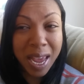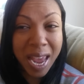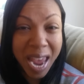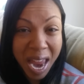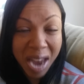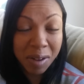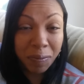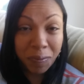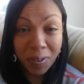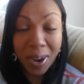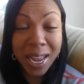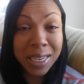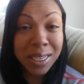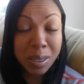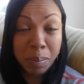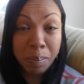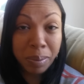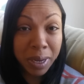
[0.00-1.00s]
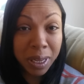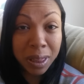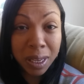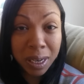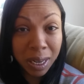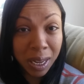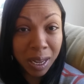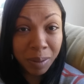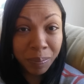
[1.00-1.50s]

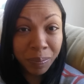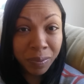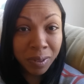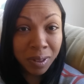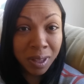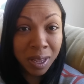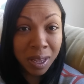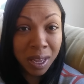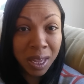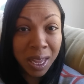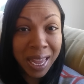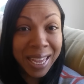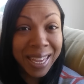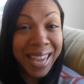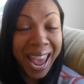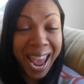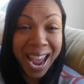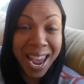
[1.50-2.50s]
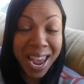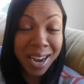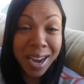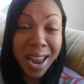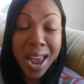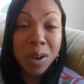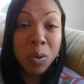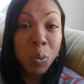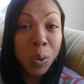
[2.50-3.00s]
inflexibility
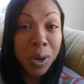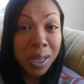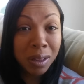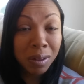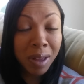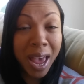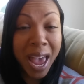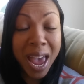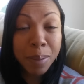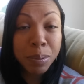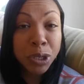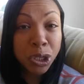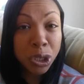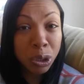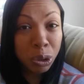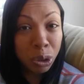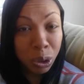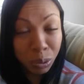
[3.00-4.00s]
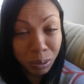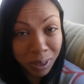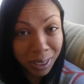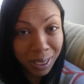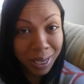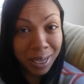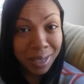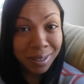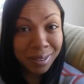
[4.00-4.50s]
can and will
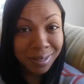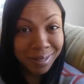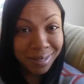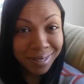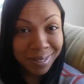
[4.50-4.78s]
absolutely